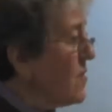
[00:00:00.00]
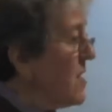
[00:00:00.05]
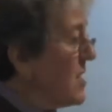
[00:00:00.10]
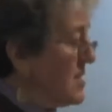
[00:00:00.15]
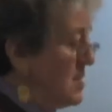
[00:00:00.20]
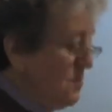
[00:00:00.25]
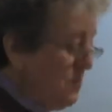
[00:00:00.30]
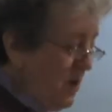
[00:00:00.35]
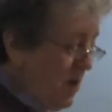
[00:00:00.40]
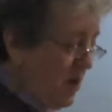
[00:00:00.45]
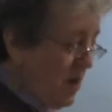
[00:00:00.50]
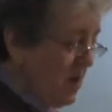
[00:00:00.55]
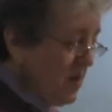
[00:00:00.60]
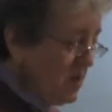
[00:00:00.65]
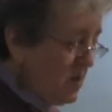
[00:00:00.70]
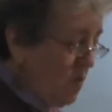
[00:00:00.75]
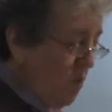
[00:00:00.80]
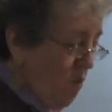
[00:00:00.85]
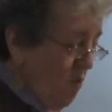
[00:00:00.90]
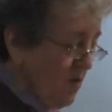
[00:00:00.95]

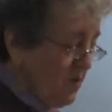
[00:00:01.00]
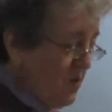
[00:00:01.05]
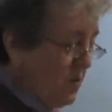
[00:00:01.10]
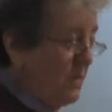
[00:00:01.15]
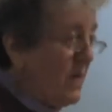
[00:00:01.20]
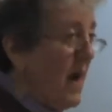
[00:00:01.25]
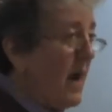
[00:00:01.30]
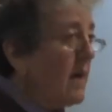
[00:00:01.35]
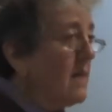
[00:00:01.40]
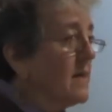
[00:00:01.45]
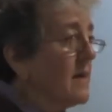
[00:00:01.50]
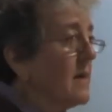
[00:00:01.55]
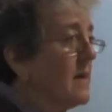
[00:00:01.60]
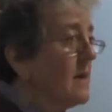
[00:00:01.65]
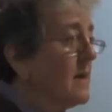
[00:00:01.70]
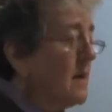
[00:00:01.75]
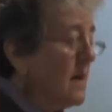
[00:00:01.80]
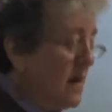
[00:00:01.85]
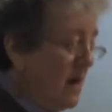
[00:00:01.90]
experienced war directly,